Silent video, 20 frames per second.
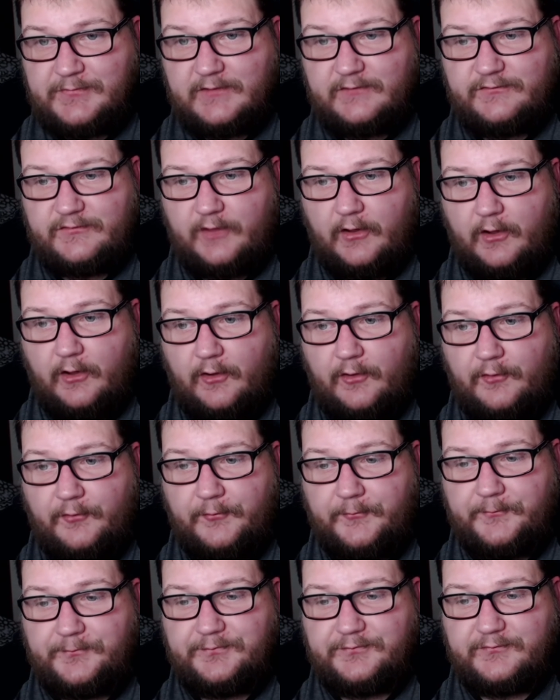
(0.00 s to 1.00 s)

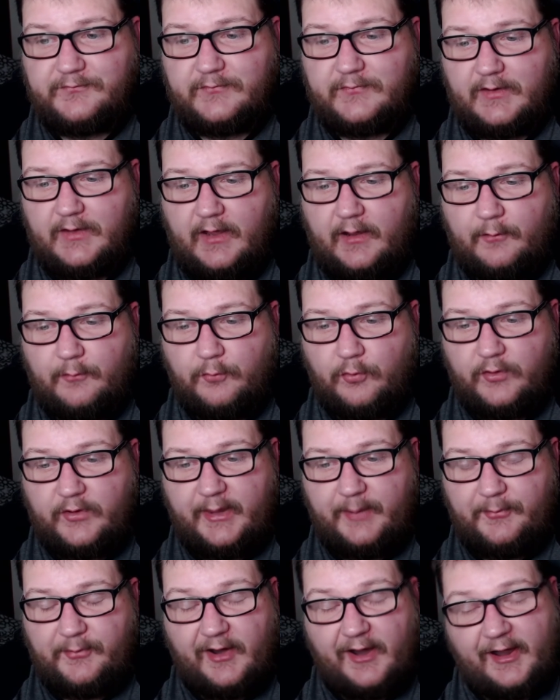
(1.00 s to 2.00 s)
So uh, we'll
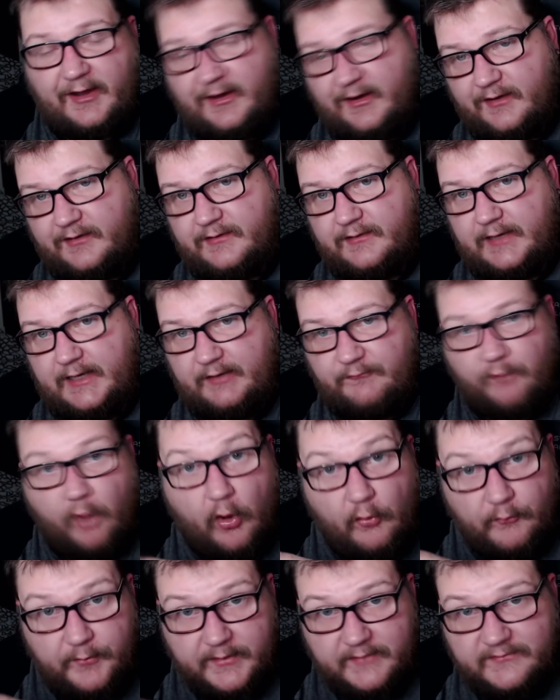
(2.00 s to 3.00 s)
keep an eye on it.
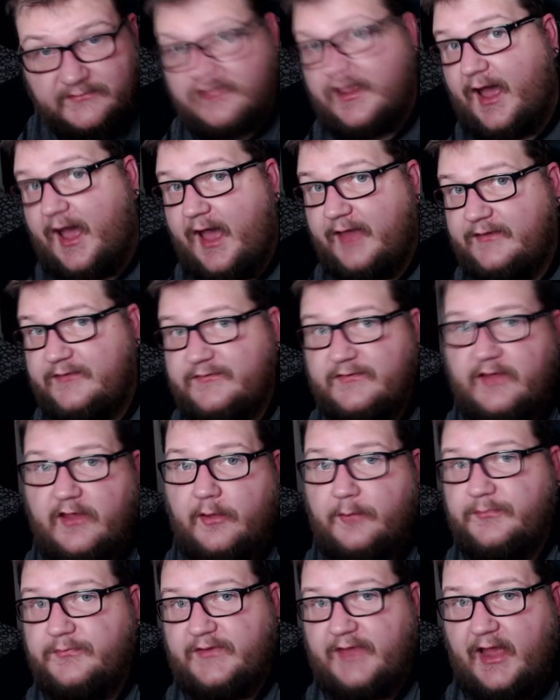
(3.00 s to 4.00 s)
Evolving Skies
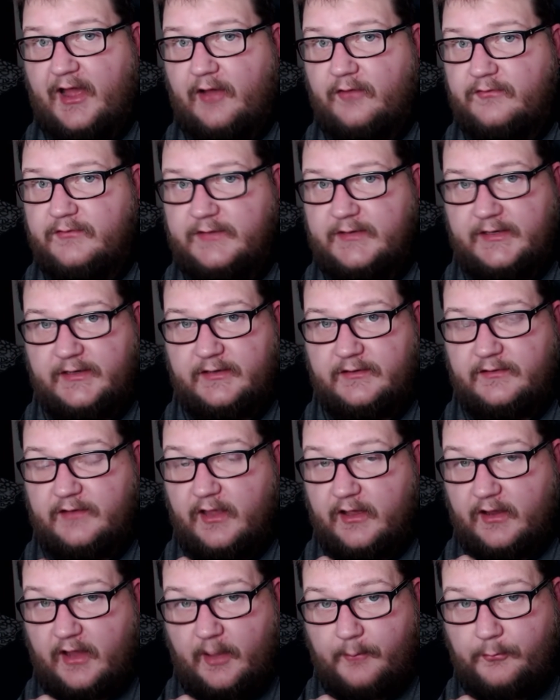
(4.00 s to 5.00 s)
comes out in
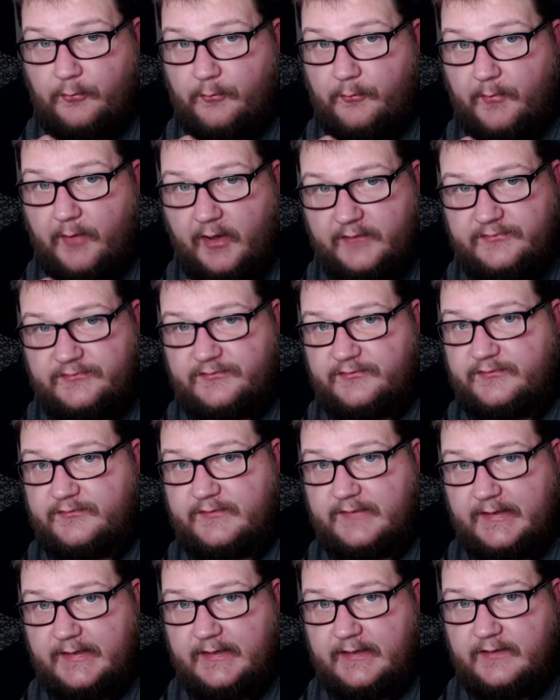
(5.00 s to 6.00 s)
a couple
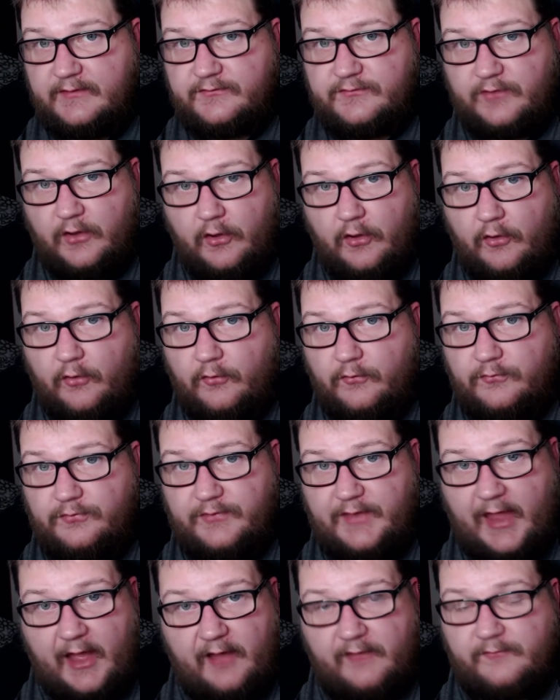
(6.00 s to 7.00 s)
months. So
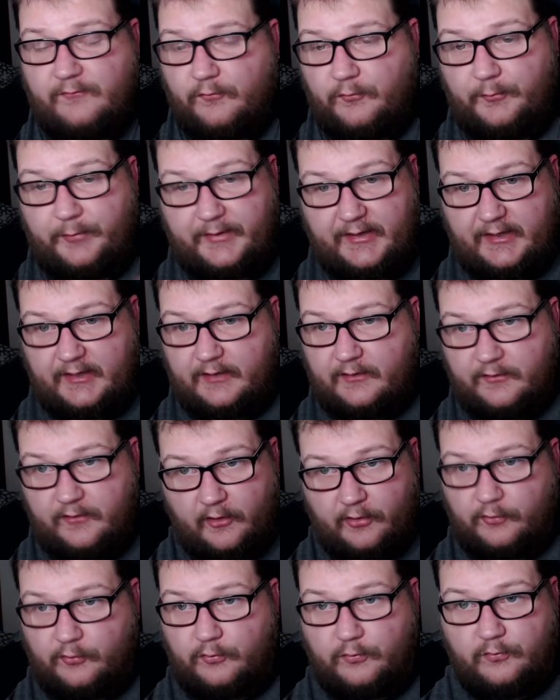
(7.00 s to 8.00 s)
that will be
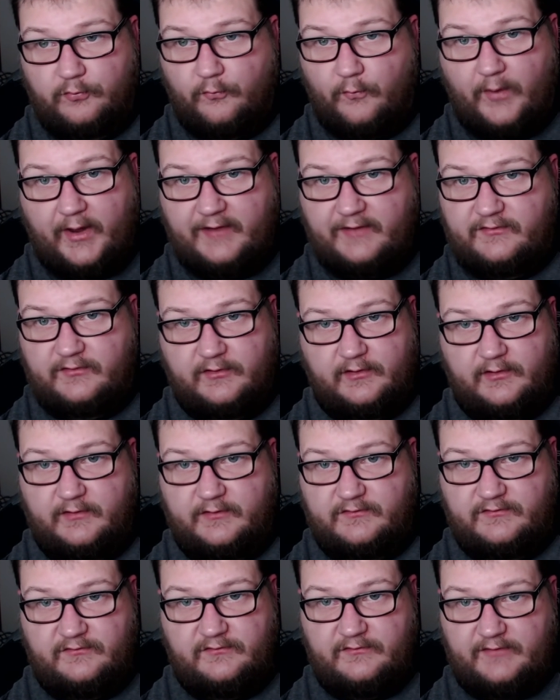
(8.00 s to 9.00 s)
another way to
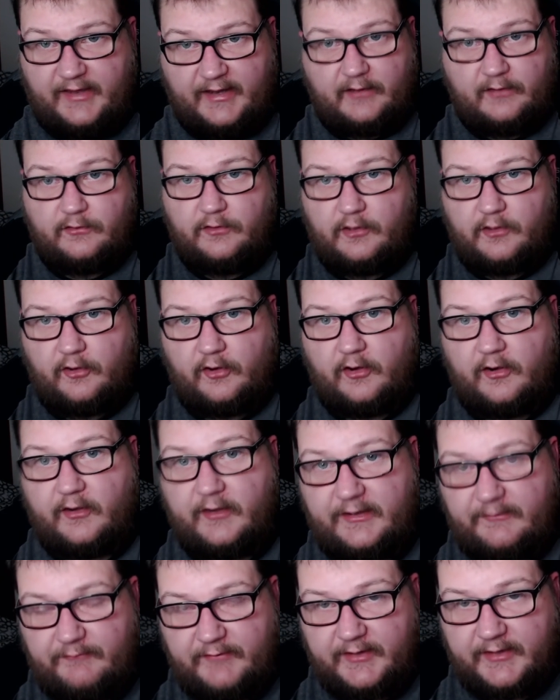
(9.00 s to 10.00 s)
take a look at our
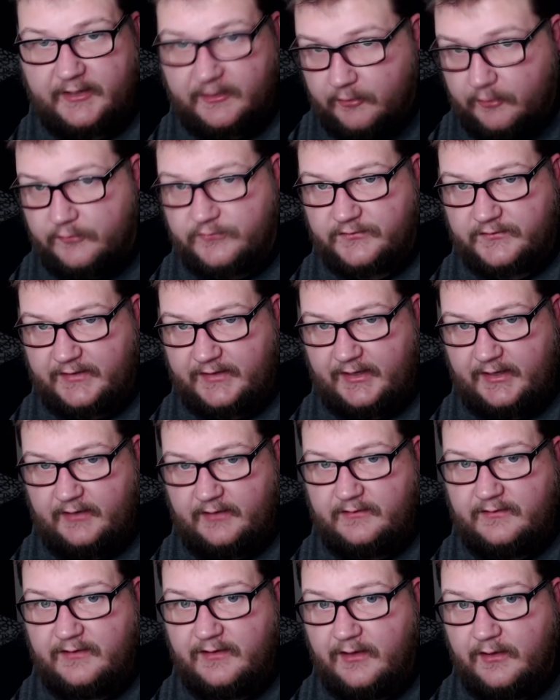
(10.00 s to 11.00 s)
Eevee Heroes
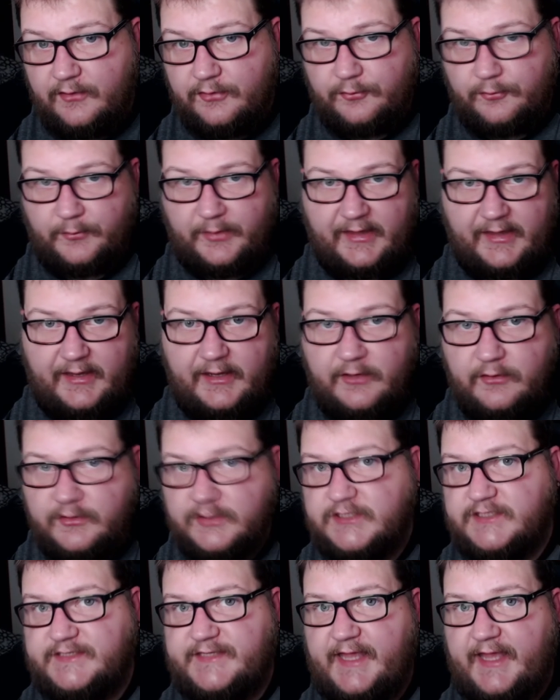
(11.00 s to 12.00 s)
again through the
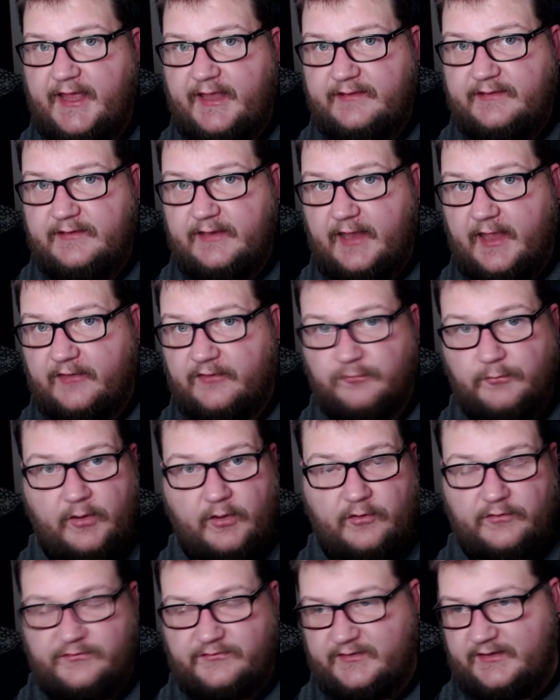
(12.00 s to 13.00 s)
English set, as
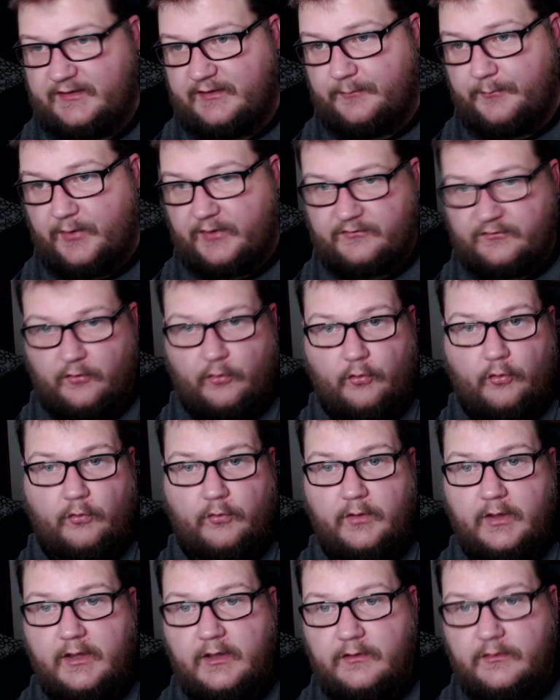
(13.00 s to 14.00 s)
well as see a bunch of
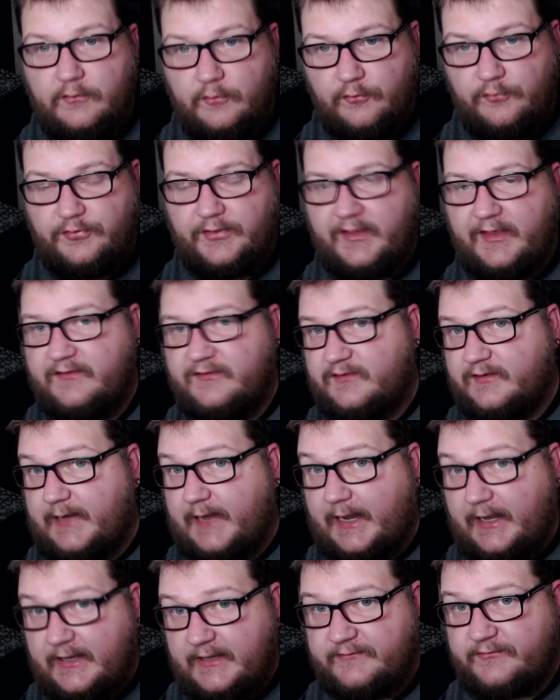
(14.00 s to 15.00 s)
whole new things. And
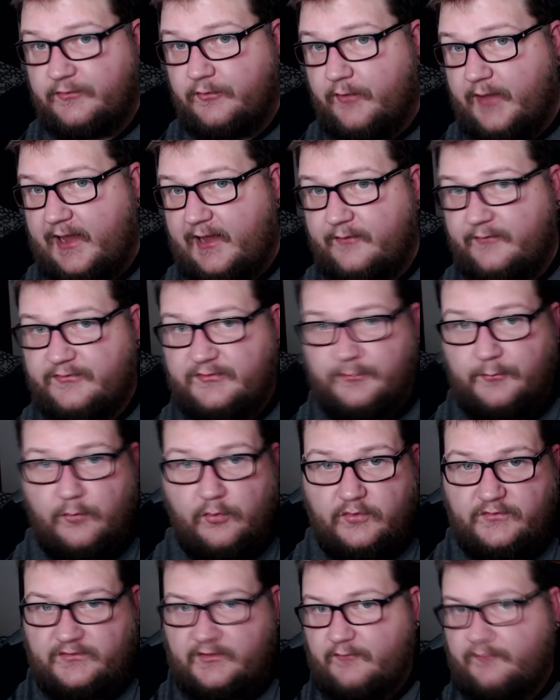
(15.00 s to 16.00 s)
I also have some
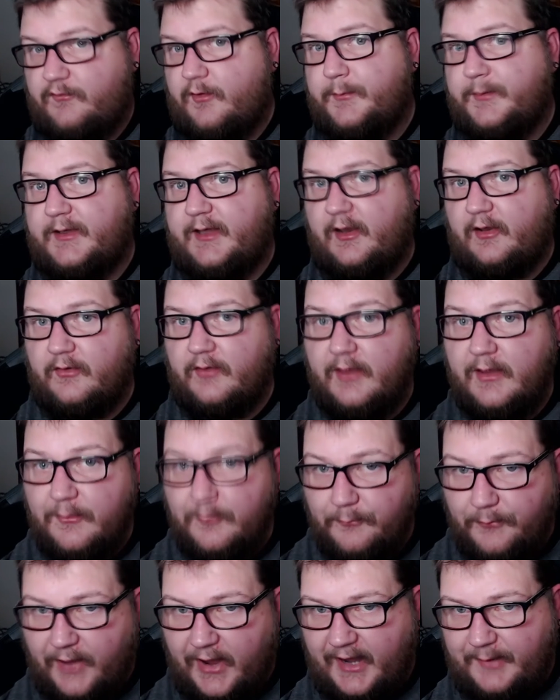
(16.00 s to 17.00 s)
more stuff coming down
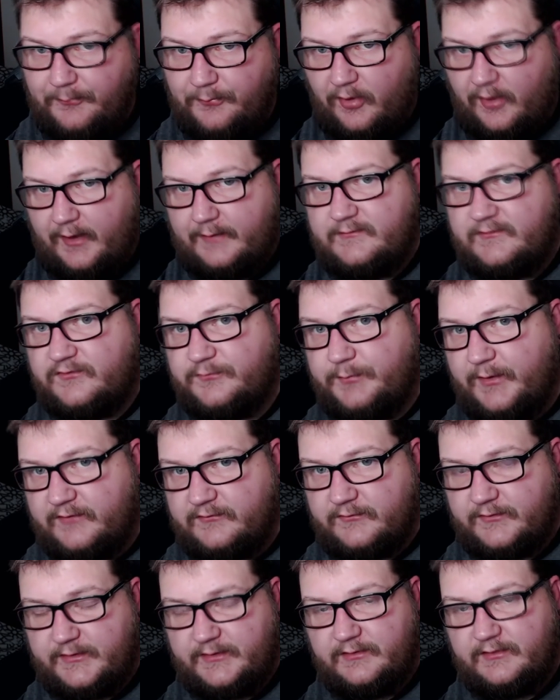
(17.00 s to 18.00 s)
pipeline,
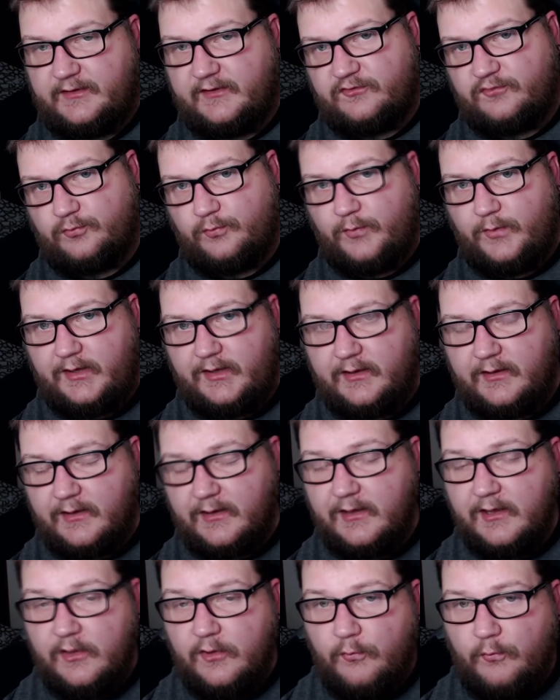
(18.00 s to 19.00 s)
especially this week
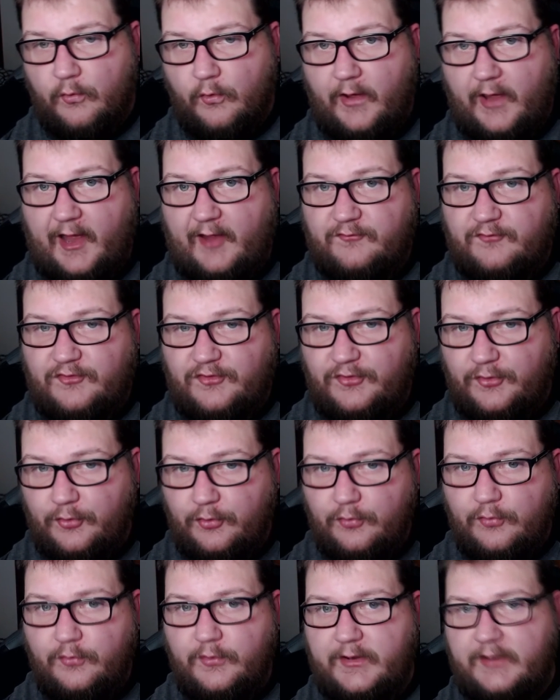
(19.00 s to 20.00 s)
We'll have
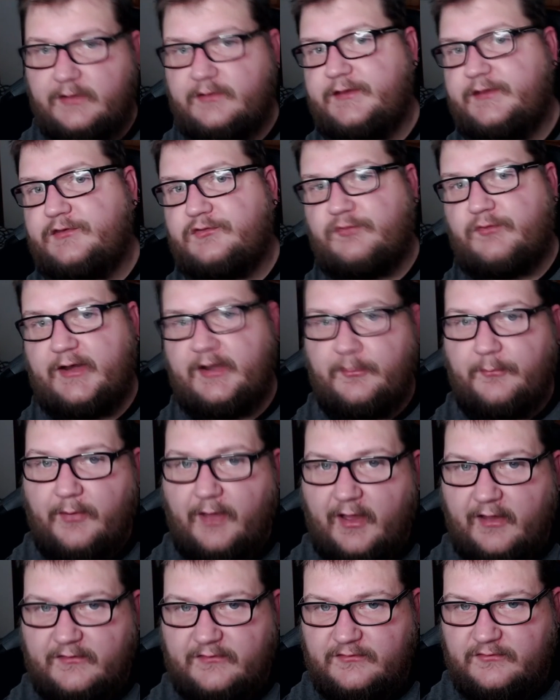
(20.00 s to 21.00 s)
two Elite Trainer
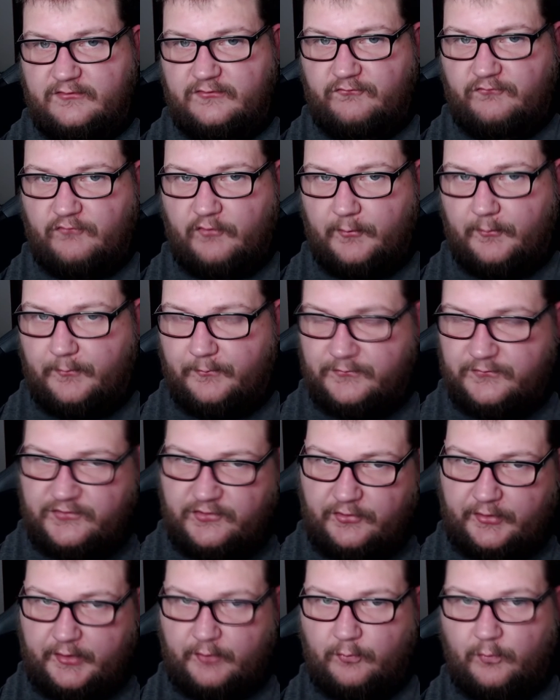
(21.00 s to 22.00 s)
boxes from
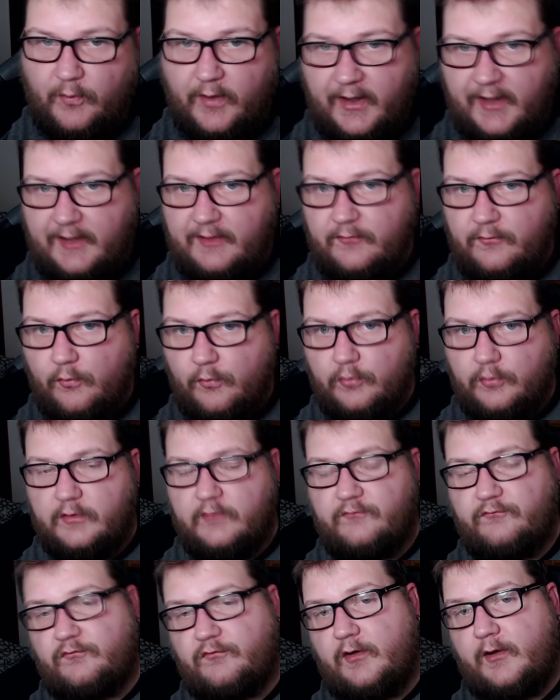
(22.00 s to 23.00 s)
Chilling Reign
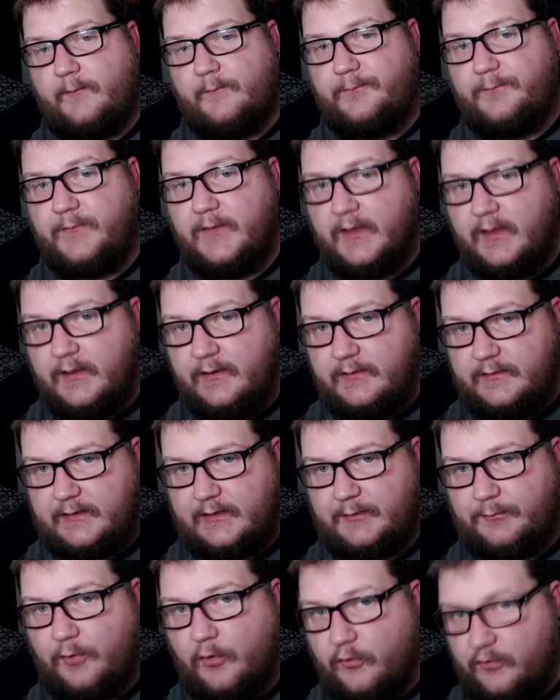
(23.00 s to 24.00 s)
ordered from
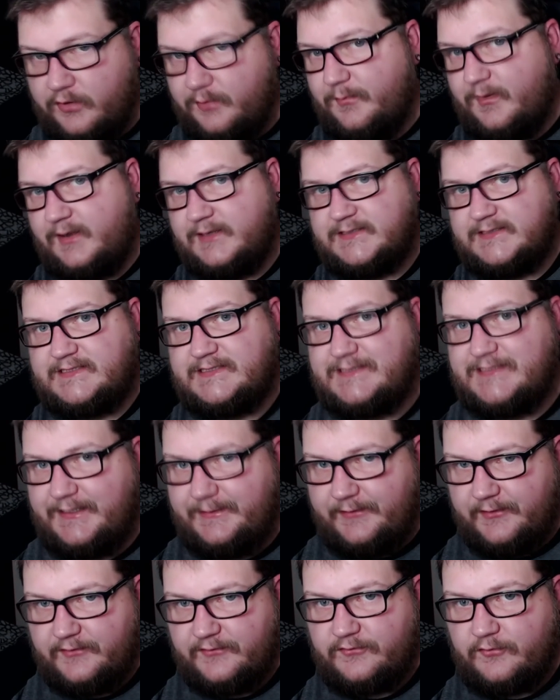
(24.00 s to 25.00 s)
the Pokemon Center.